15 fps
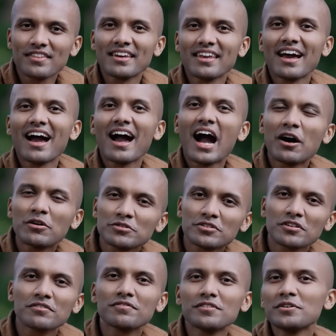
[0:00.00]
that are out
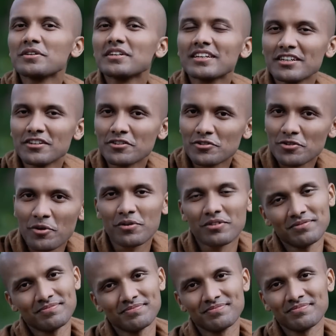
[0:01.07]
of your control.